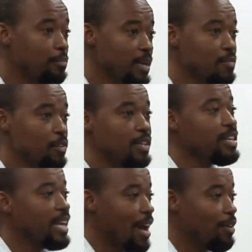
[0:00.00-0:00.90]
believe on the
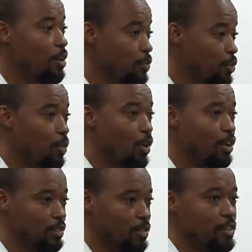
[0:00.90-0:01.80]
account of the
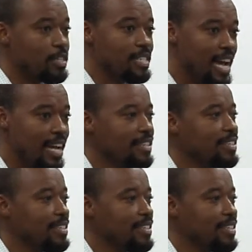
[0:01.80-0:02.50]
works, of the sign,